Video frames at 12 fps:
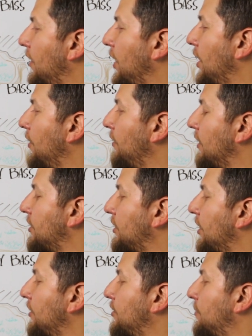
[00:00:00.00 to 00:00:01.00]
here, let's
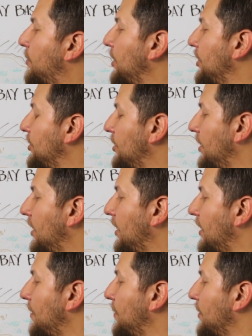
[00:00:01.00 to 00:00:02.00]
just say there's a bridge
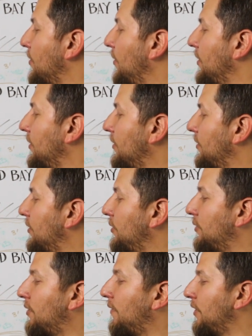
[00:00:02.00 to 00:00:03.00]
and I'd be going
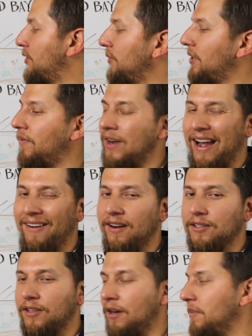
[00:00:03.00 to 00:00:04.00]
to traverse to a different
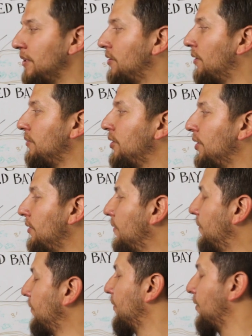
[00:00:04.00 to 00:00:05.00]
area. So that'd be zone two
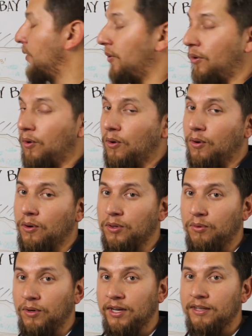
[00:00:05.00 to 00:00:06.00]
or
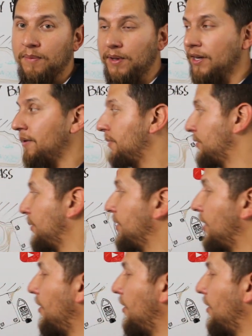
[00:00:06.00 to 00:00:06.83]
three, depending on which way you